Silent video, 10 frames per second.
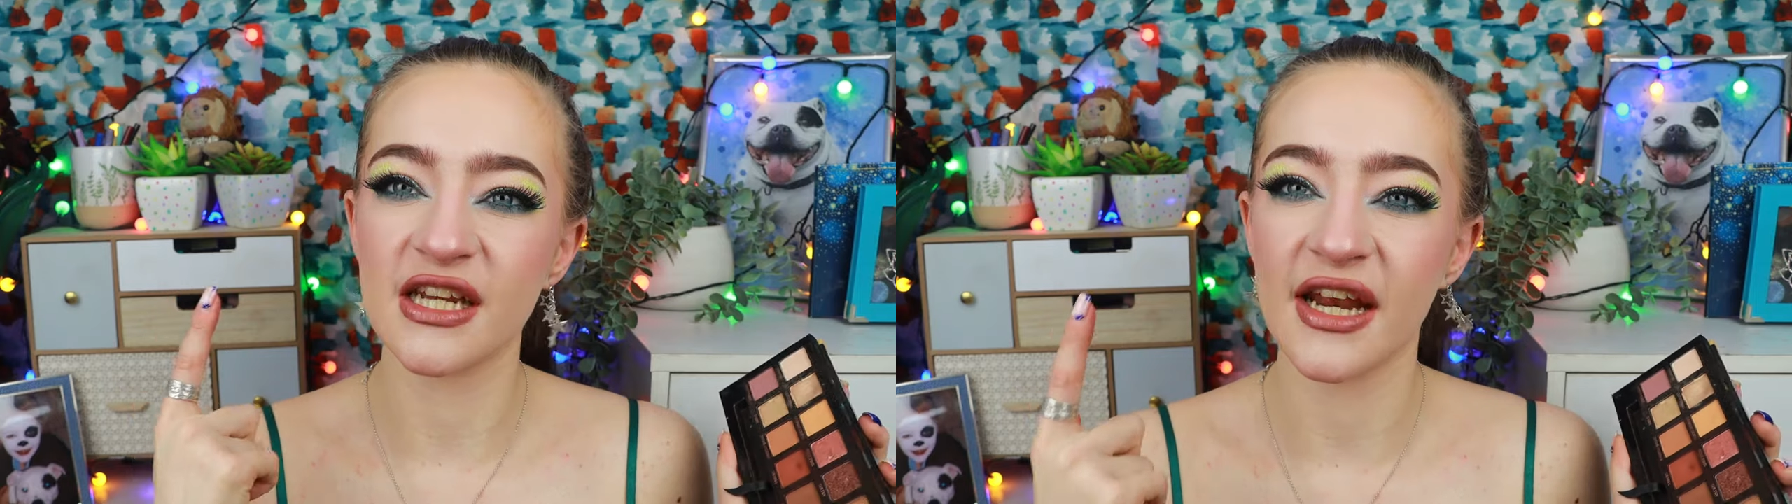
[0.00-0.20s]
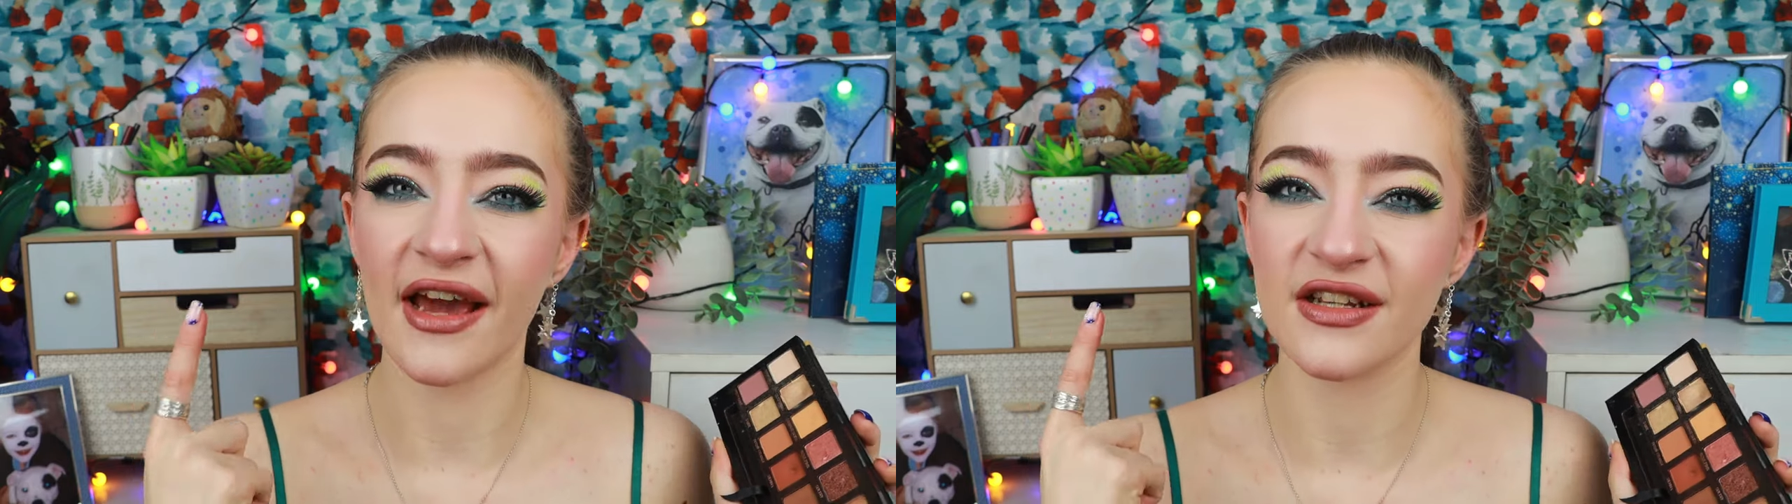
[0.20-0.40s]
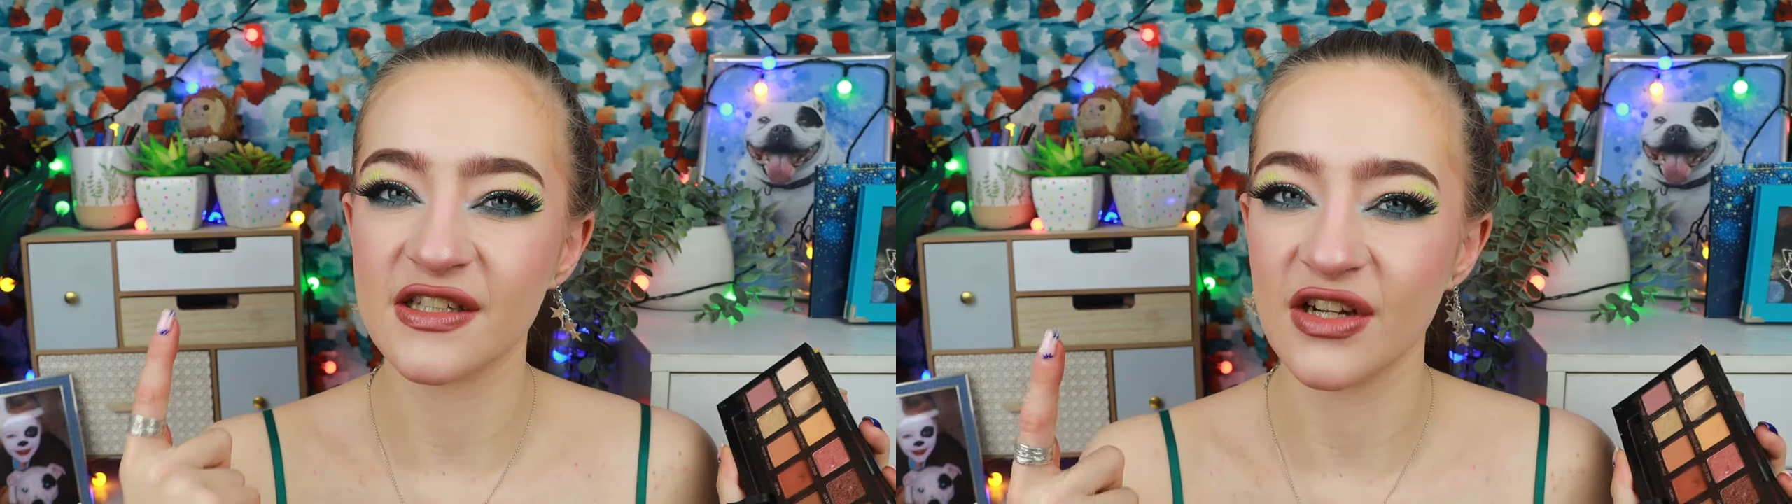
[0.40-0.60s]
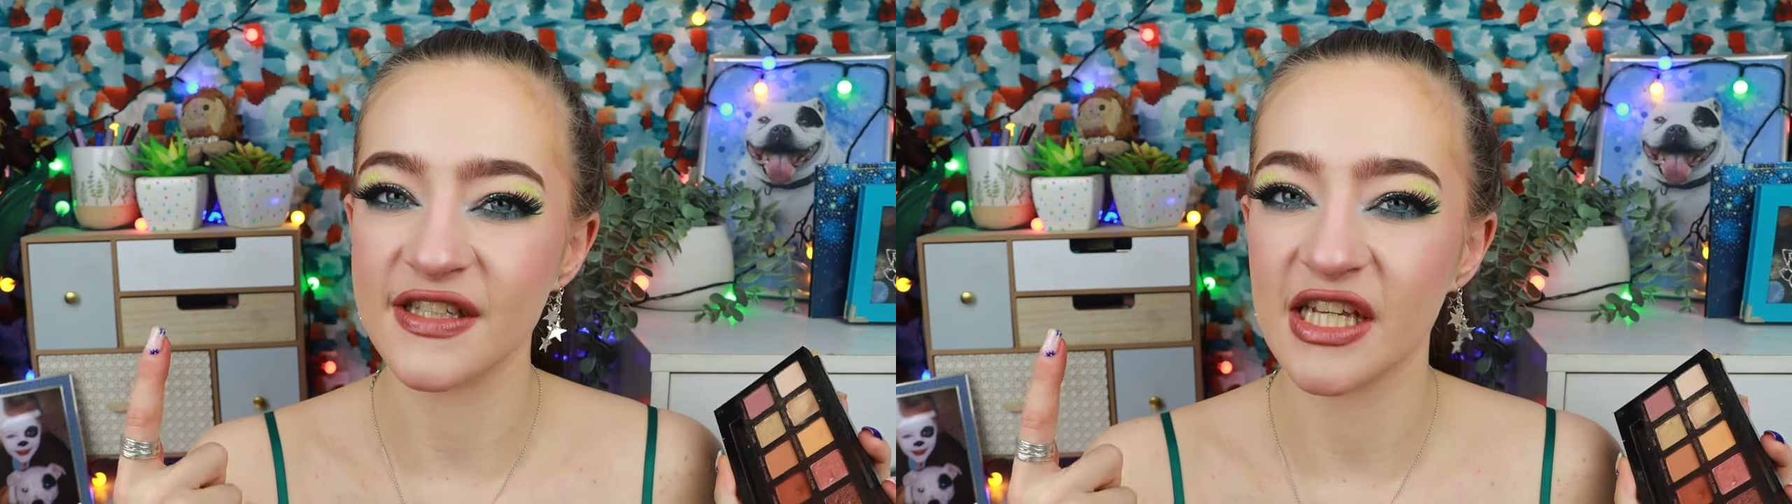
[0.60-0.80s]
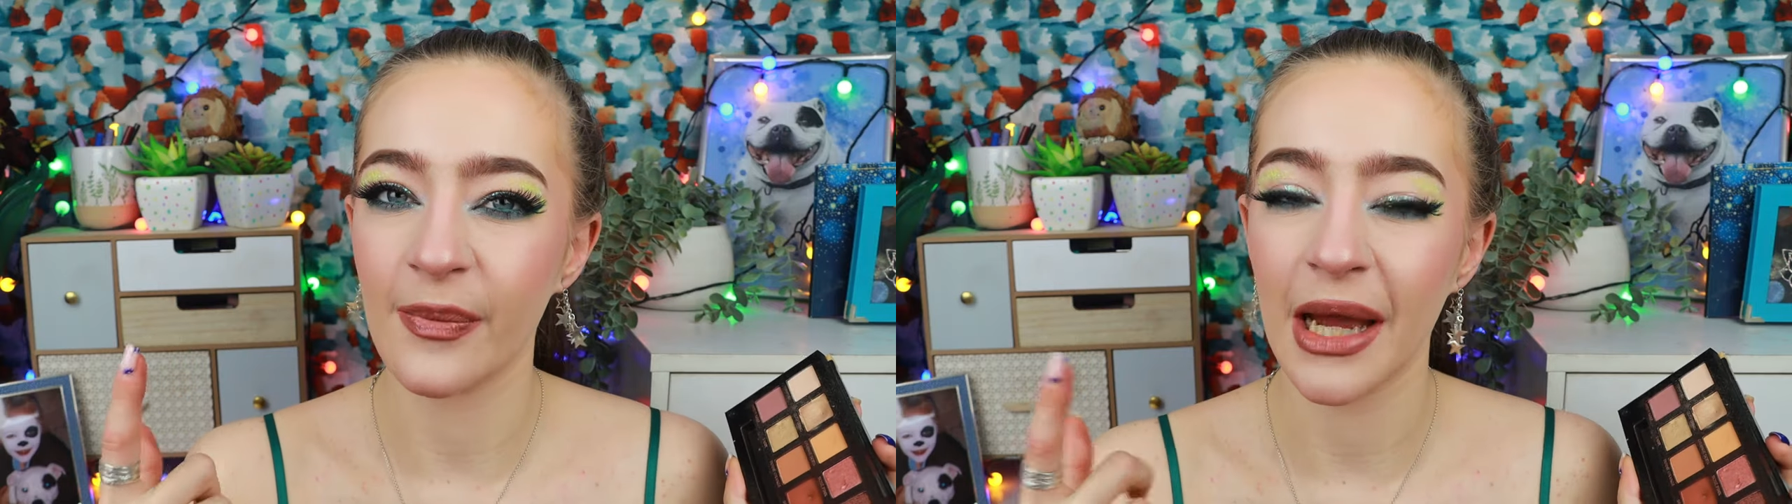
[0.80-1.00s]
in an
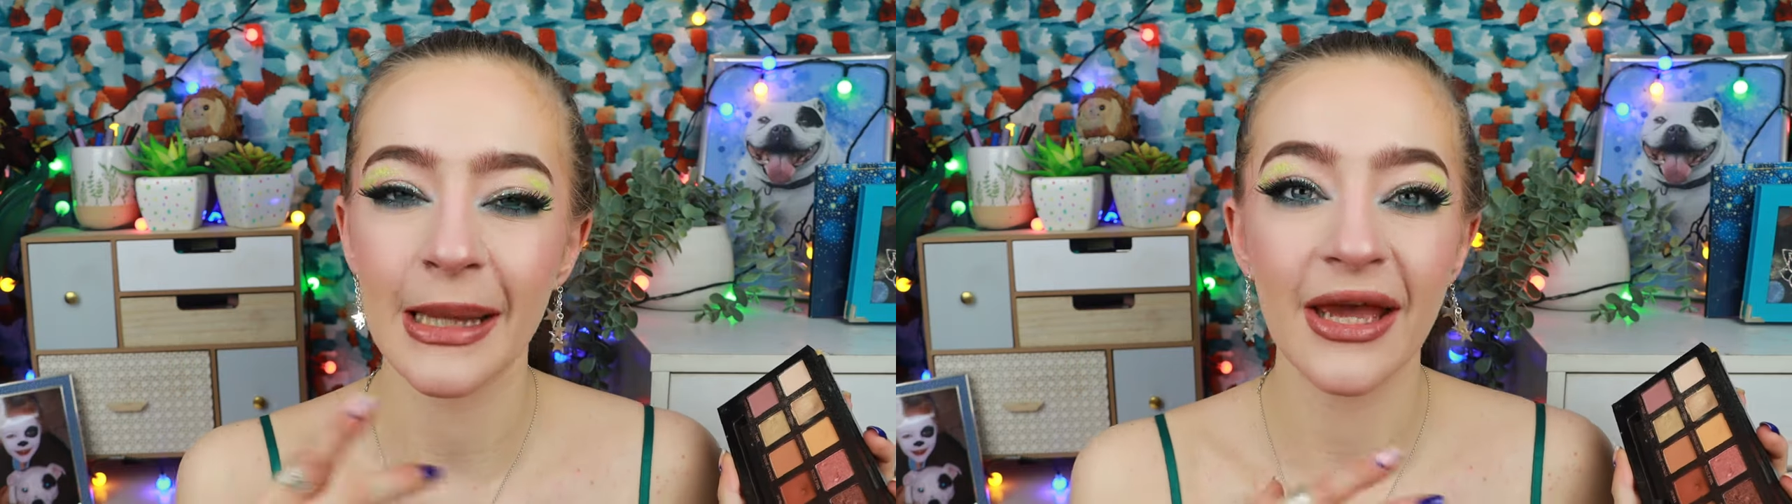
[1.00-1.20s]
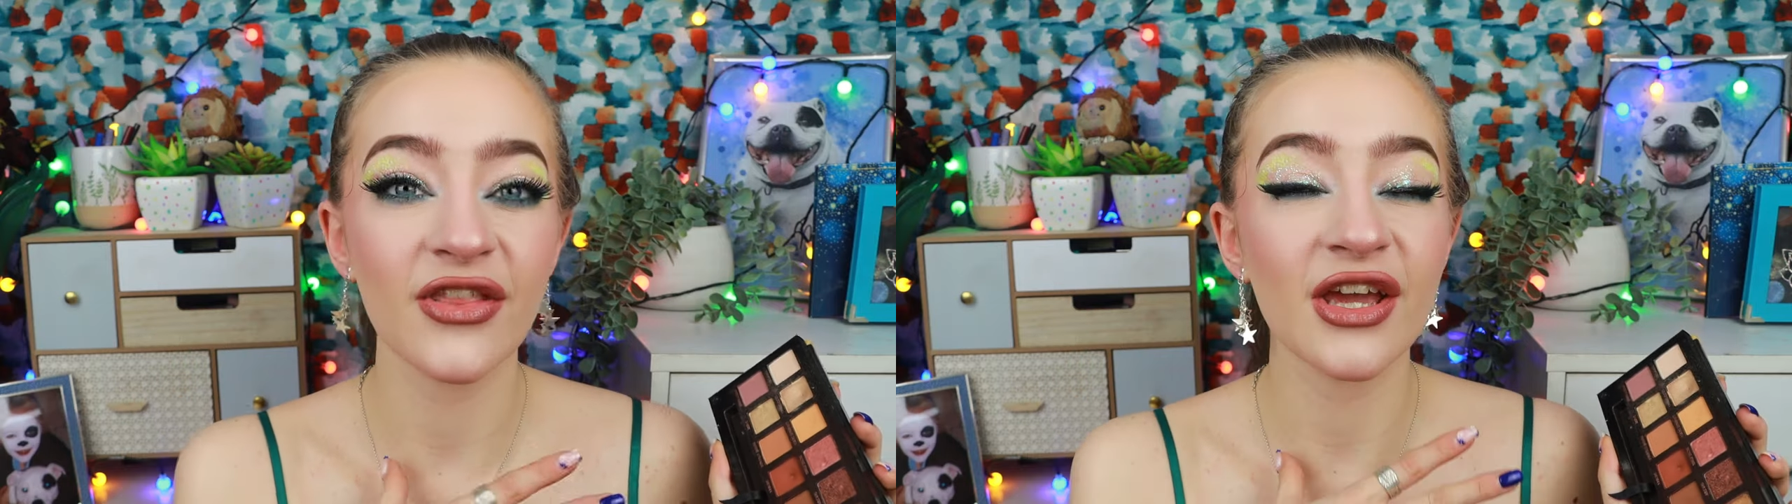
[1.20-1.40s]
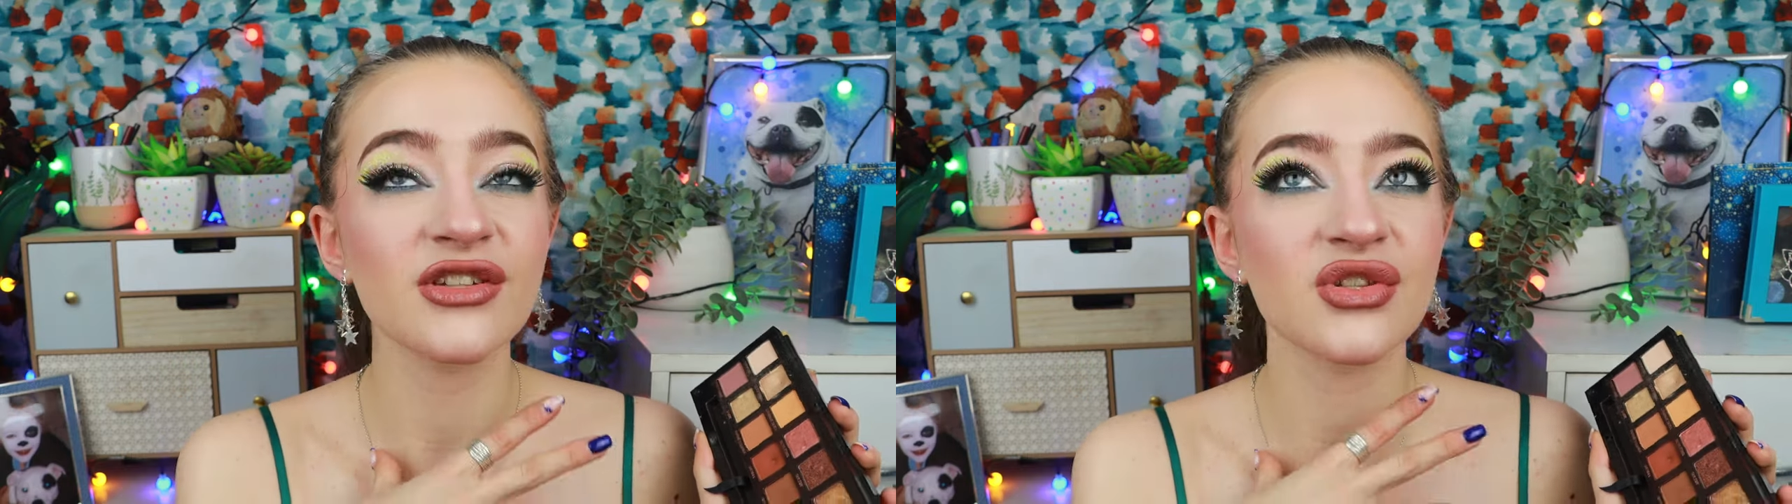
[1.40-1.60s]
Anastasia palette that